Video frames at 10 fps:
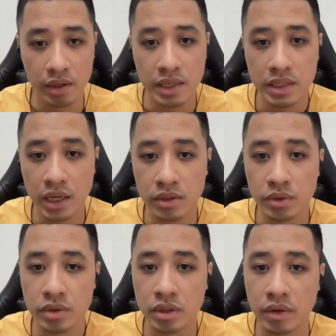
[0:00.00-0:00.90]
designed
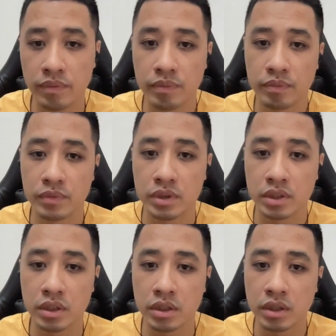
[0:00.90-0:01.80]
to serve
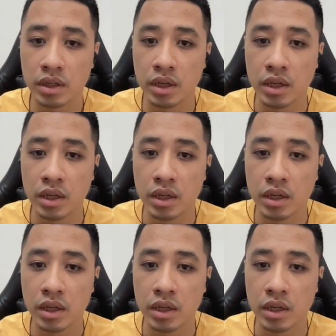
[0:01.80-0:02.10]
the,